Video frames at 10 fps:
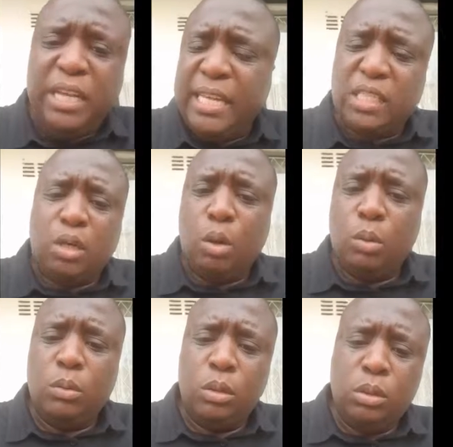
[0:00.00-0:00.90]
ago.
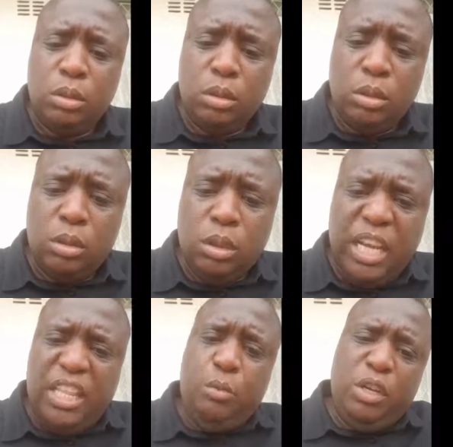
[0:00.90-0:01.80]
And then
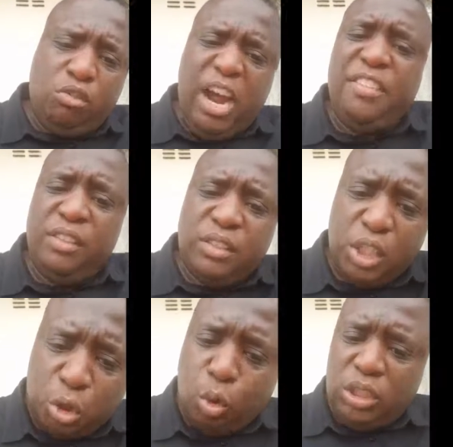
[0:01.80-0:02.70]
we cry that there's a
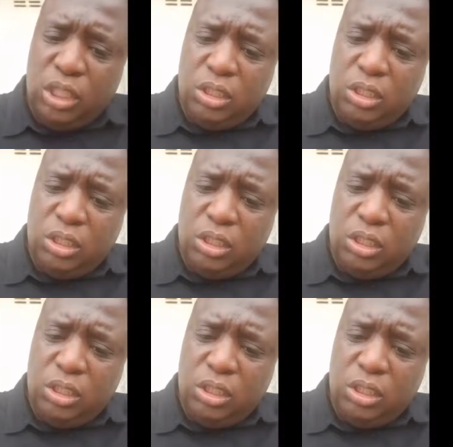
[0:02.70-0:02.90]
shortage.